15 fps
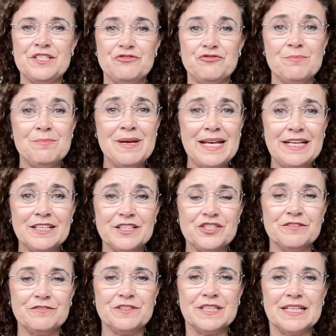a dramatic
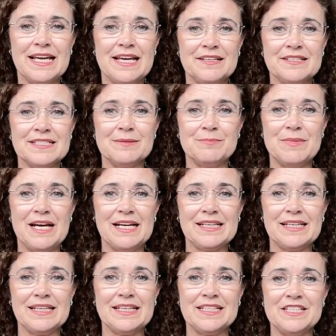shift in housing
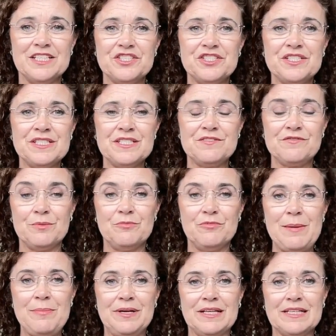market conditions from
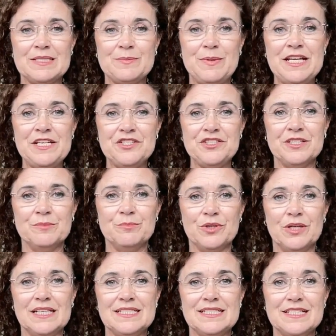rapid expansion in
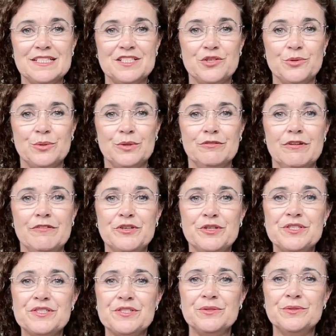prices to a
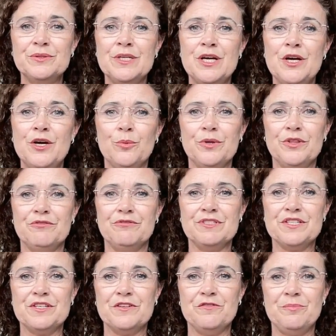reversal, with the
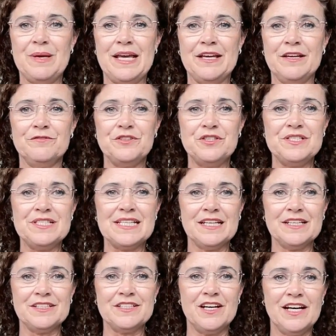Reserve Bank of New
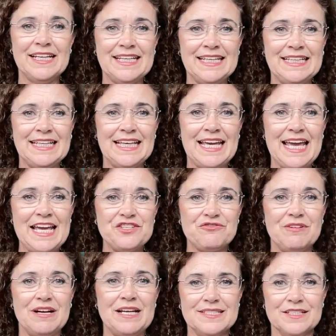Zealand hiking the cash
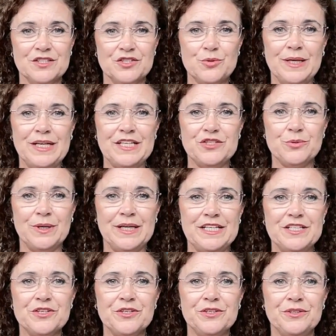rate in
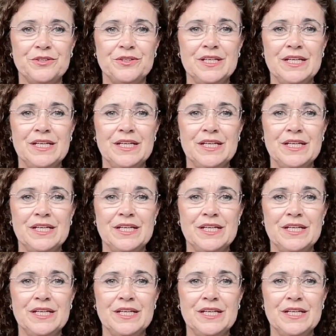2022.